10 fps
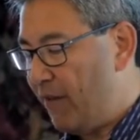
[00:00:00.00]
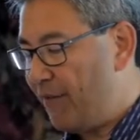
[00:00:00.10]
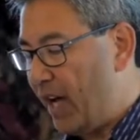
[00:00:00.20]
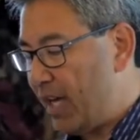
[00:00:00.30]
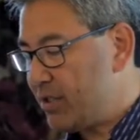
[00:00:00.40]
A
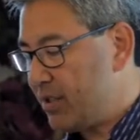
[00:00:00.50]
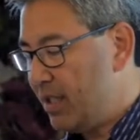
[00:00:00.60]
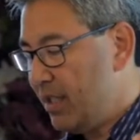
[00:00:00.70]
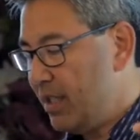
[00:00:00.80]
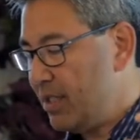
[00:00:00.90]
fox
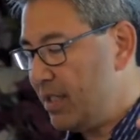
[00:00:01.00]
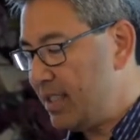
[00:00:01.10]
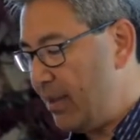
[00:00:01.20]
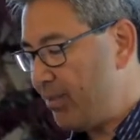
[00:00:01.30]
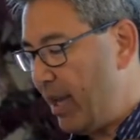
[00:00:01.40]
is
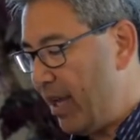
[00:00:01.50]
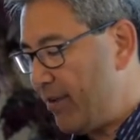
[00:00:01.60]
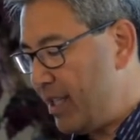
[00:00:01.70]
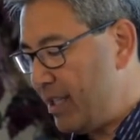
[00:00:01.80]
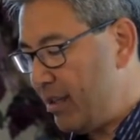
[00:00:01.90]
content by
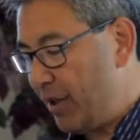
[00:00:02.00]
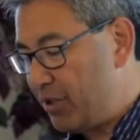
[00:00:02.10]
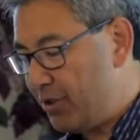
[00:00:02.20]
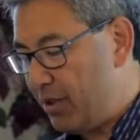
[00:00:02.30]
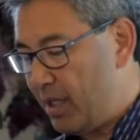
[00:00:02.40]
having an
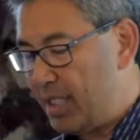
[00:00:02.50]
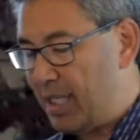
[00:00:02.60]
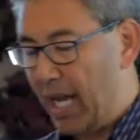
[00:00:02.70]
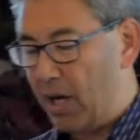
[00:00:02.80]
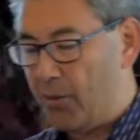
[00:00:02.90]
adventure, and
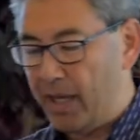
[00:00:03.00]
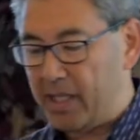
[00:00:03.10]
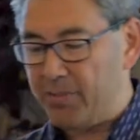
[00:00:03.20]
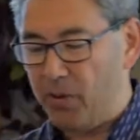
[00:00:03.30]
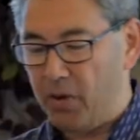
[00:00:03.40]
an owl by
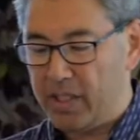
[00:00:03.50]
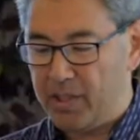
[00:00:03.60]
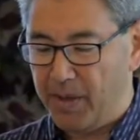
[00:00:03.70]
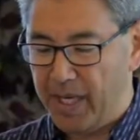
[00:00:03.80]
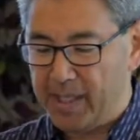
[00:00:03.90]
exploring
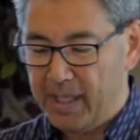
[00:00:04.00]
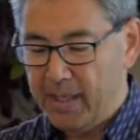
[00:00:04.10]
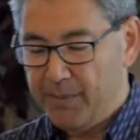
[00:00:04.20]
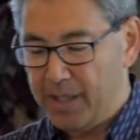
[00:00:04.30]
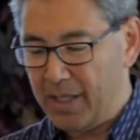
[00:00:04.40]
its mind.
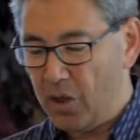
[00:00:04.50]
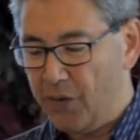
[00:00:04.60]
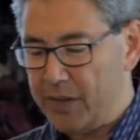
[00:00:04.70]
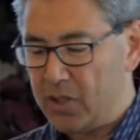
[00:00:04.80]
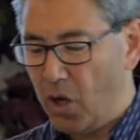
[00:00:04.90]
But the
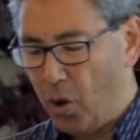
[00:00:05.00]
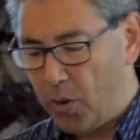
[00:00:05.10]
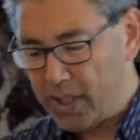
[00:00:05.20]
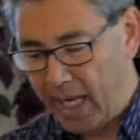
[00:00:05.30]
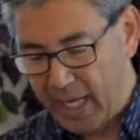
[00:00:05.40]
dolphin's
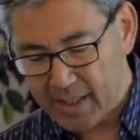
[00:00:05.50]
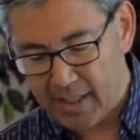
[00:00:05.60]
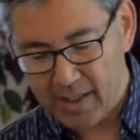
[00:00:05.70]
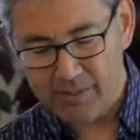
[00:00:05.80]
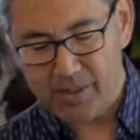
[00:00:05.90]
always
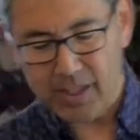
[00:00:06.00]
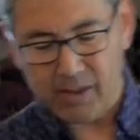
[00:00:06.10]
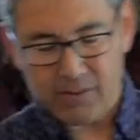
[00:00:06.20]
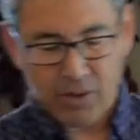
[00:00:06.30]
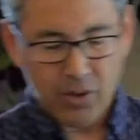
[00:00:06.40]
asking
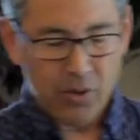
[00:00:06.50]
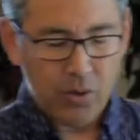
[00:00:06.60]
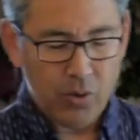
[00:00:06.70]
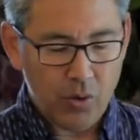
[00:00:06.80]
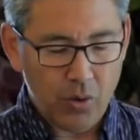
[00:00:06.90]
themselves
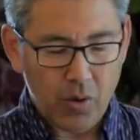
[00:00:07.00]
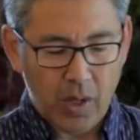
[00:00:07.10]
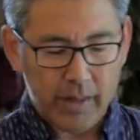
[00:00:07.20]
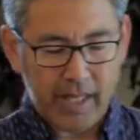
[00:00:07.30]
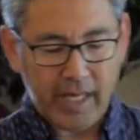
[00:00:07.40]

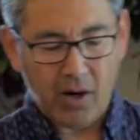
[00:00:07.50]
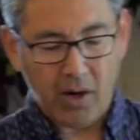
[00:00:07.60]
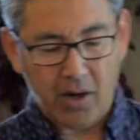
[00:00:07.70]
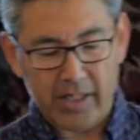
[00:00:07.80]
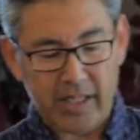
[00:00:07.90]
who they
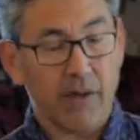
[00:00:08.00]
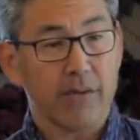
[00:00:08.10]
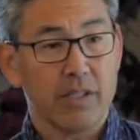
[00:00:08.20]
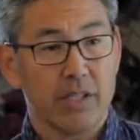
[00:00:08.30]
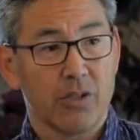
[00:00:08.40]
are in
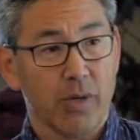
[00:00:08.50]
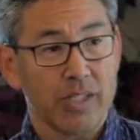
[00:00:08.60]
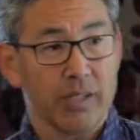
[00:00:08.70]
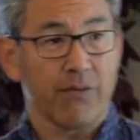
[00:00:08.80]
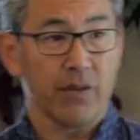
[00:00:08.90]
every
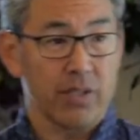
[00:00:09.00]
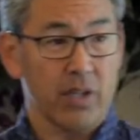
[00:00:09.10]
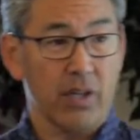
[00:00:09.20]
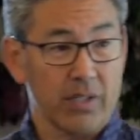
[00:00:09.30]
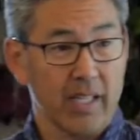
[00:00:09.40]
situation for as
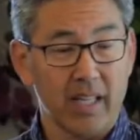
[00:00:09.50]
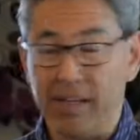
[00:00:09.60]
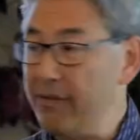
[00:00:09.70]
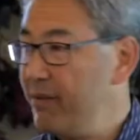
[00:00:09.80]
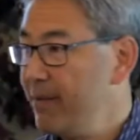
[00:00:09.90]
long as they live.